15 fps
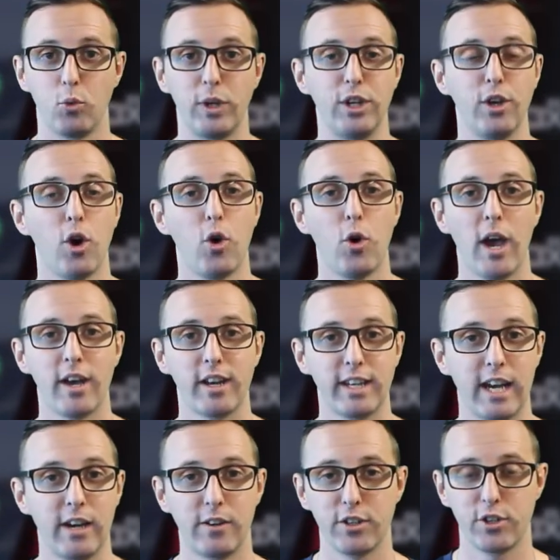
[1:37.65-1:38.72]
We know how to
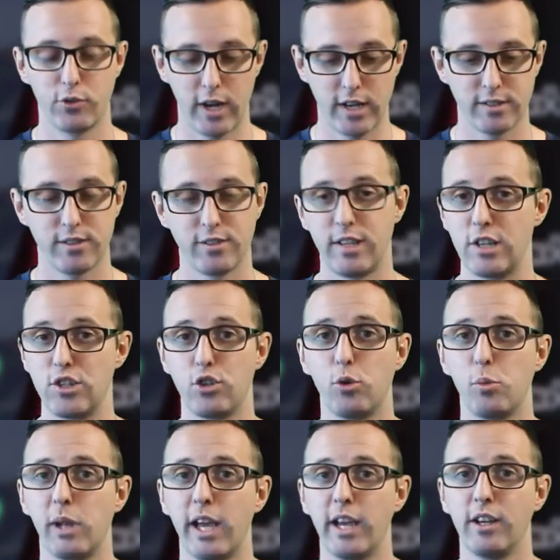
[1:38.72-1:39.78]
characterize the sagittal
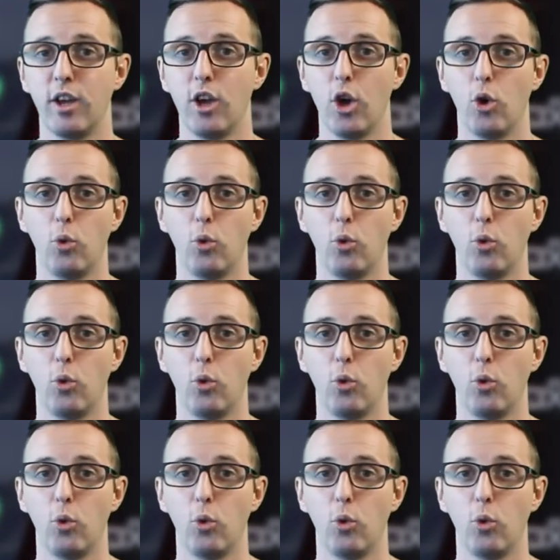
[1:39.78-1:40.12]
plane.